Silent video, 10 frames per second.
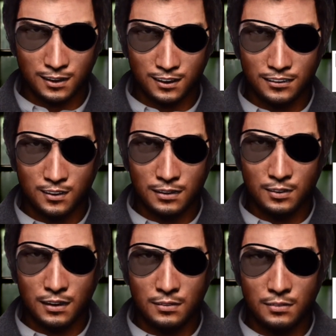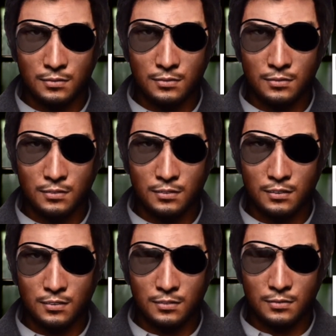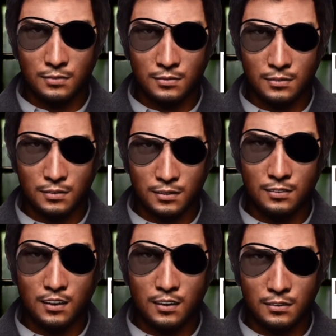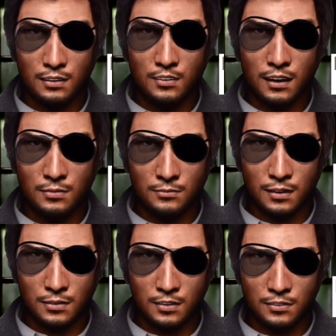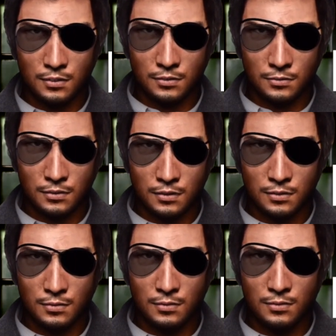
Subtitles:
Your friend Gavin. The funnest game I ever played.